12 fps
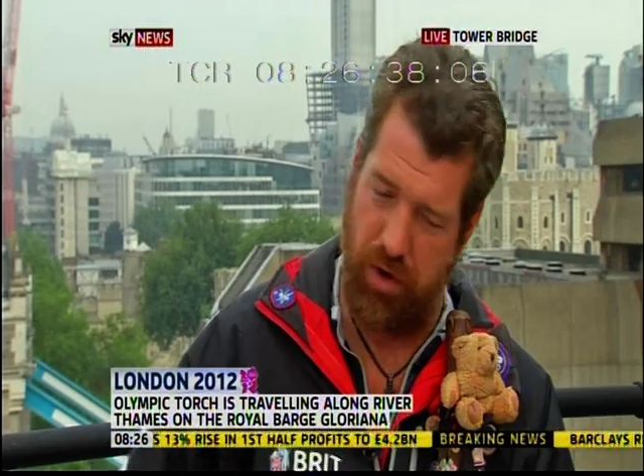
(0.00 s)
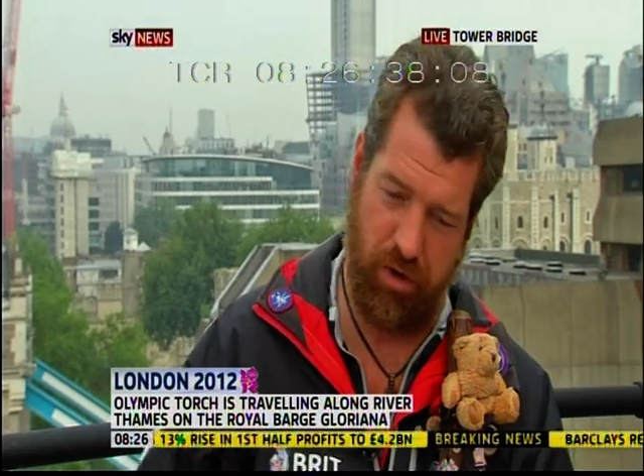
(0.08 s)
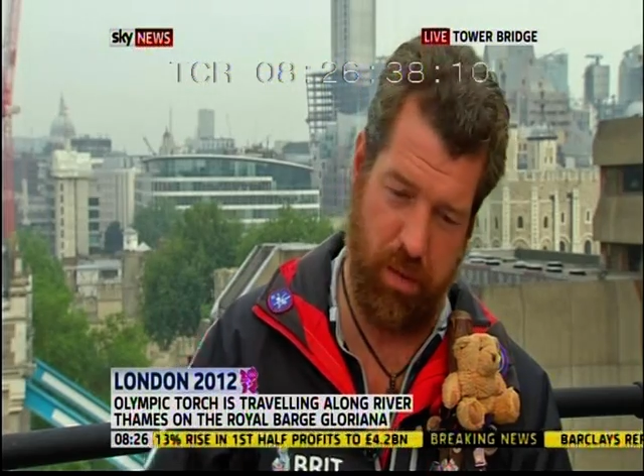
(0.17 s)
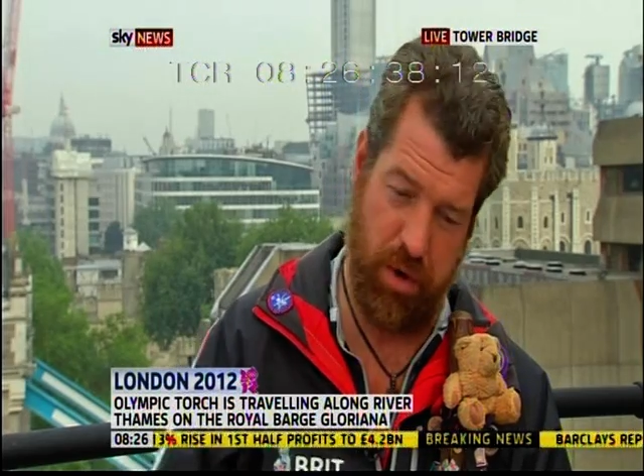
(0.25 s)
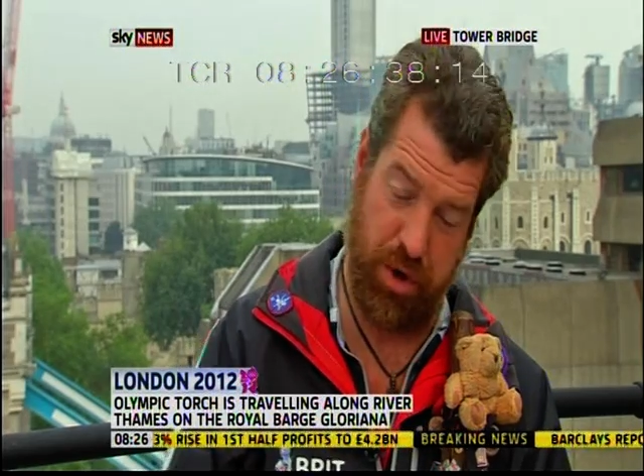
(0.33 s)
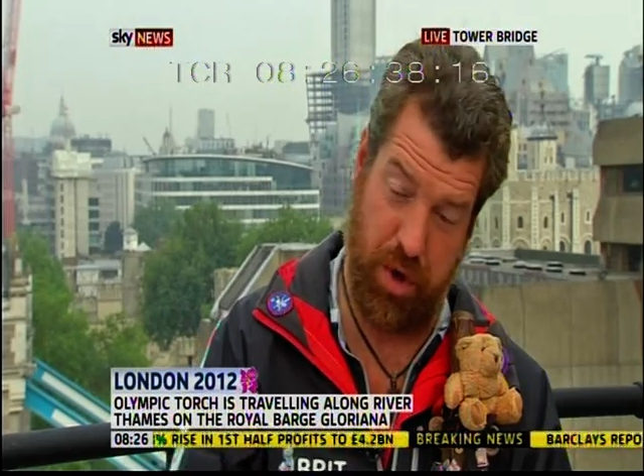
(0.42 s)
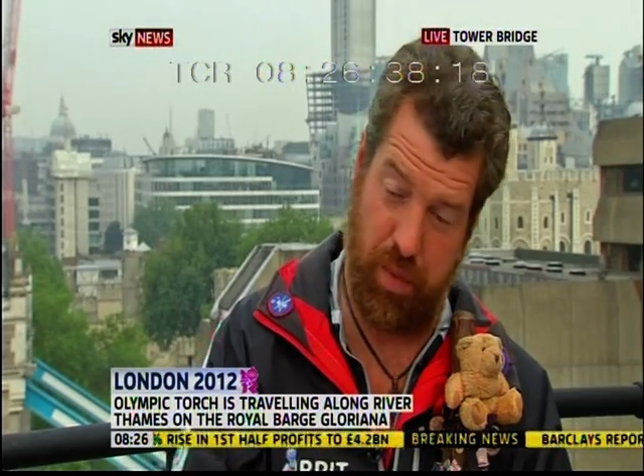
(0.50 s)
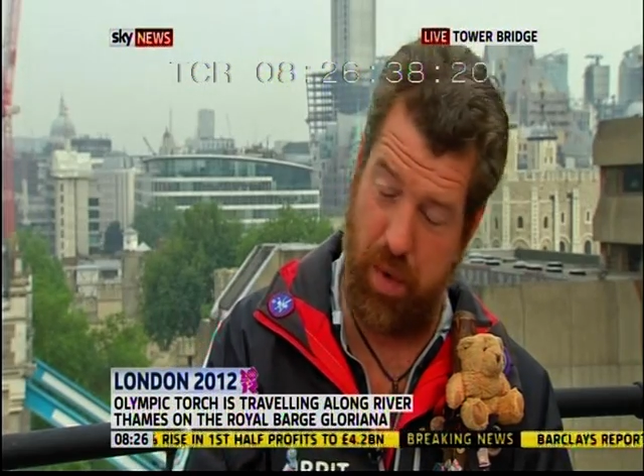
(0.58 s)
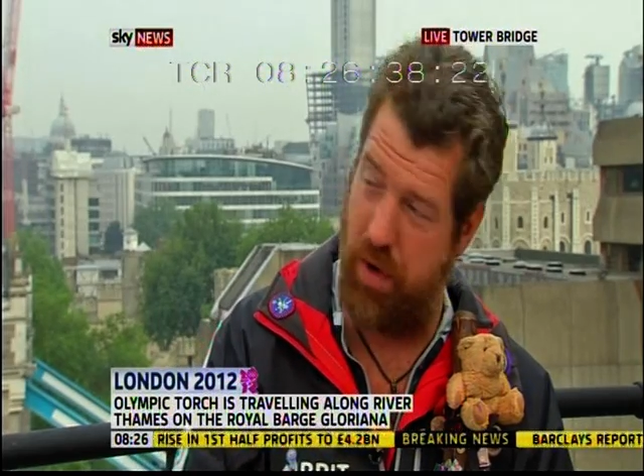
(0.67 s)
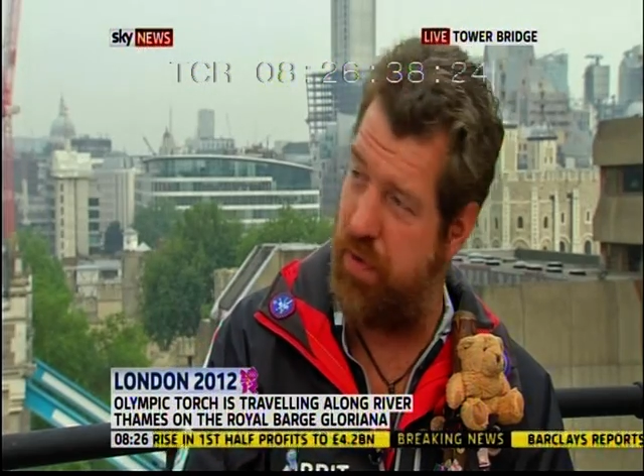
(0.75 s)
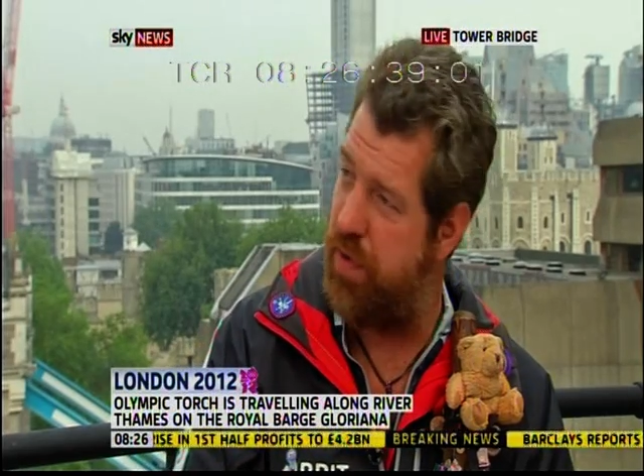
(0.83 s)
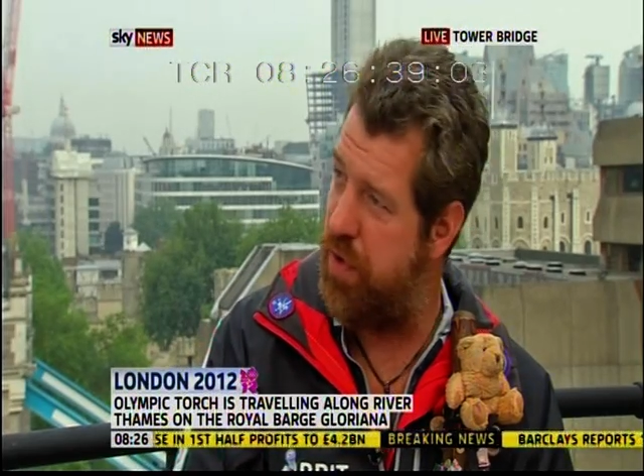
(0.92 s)

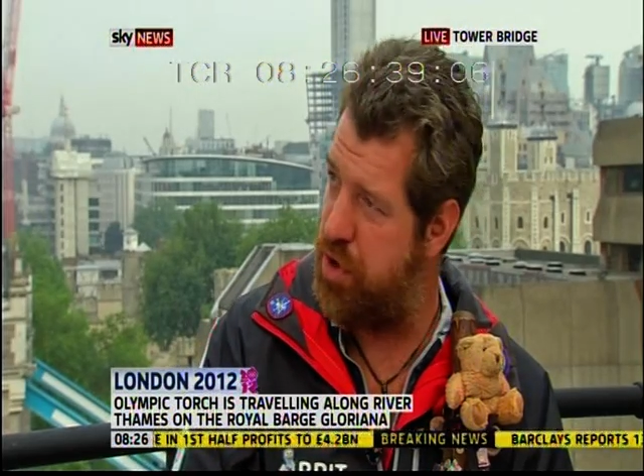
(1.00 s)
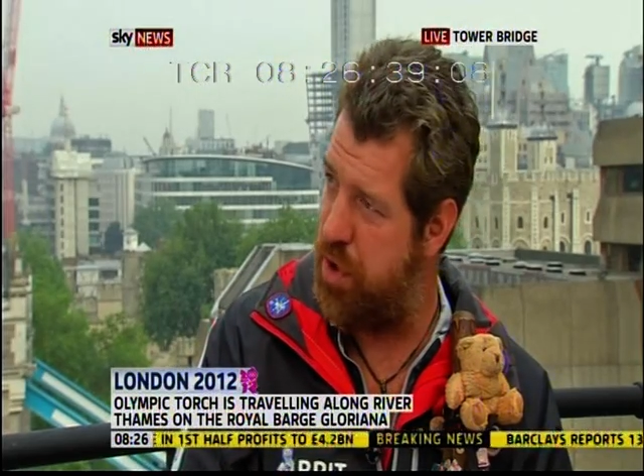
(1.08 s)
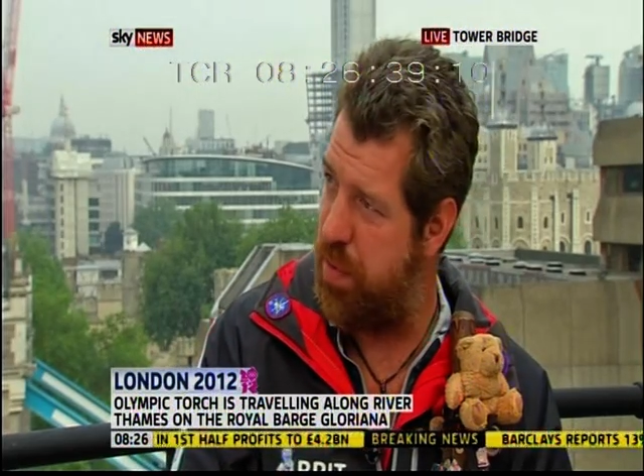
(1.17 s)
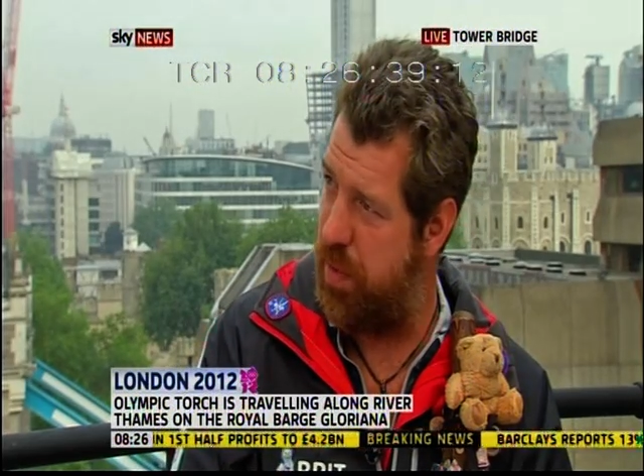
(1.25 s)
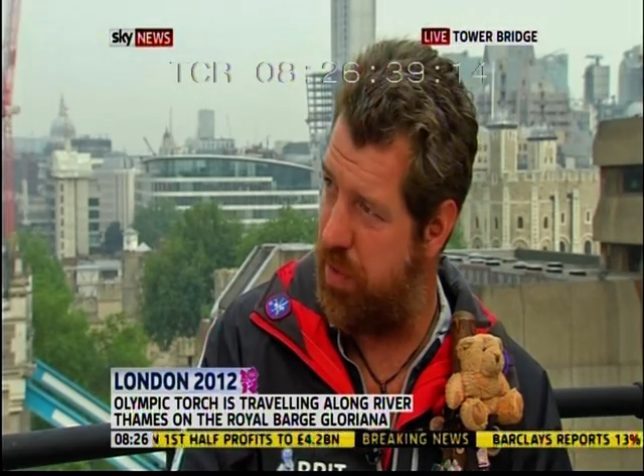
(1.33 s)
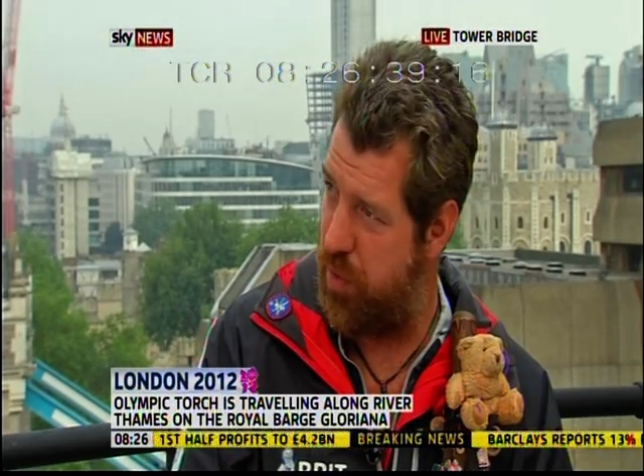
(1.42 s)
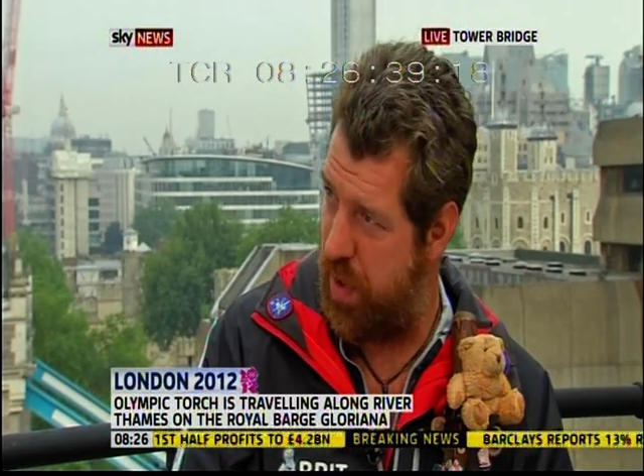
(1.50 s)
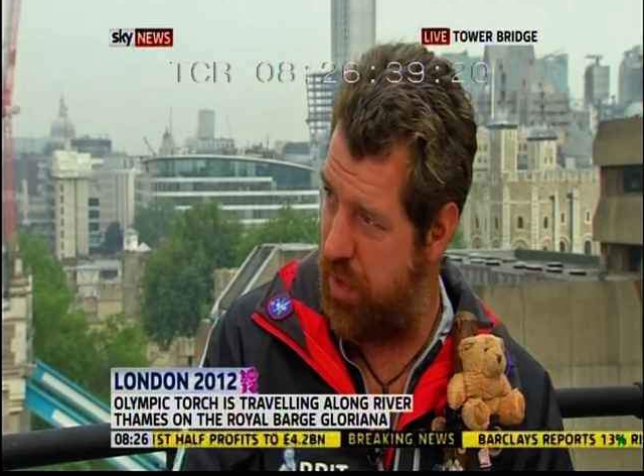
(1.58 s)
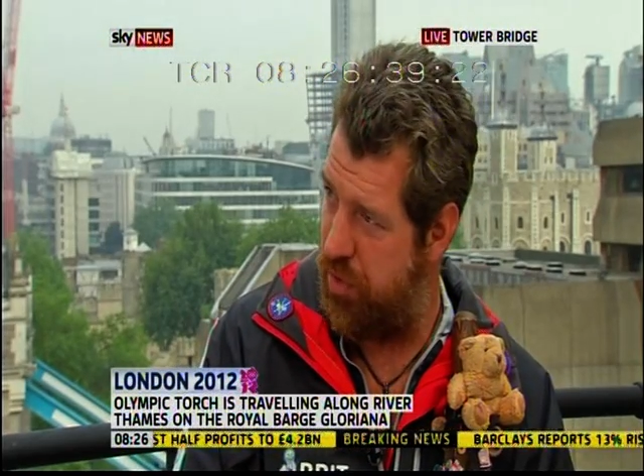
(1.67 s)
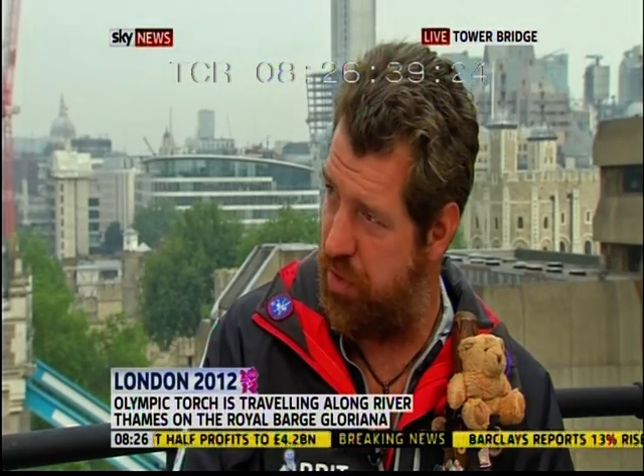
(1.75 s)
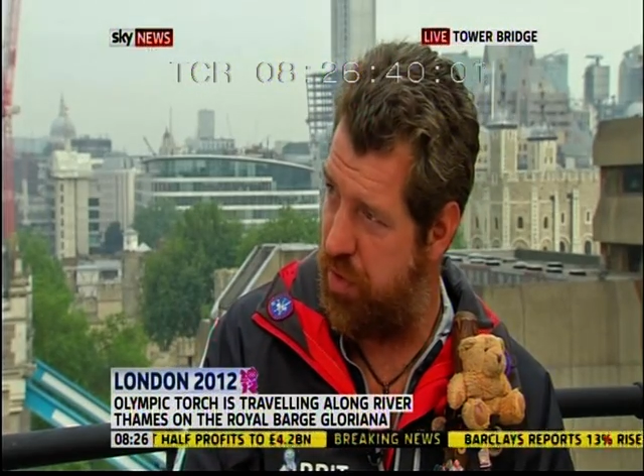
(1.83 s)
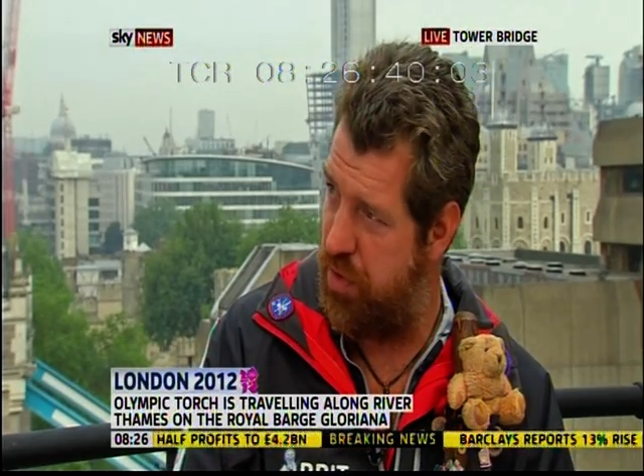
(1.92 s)
for the
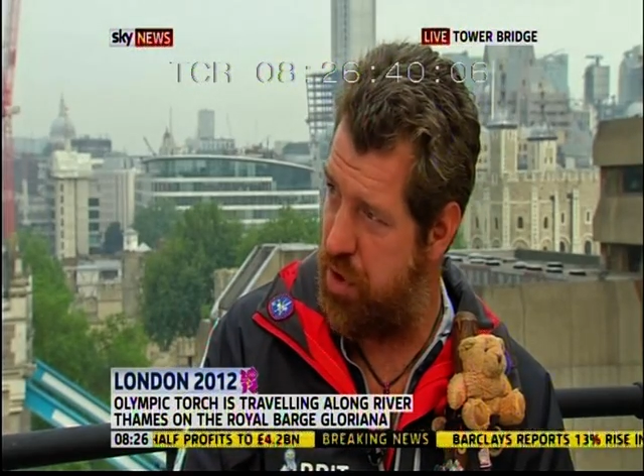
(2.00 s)
Queen's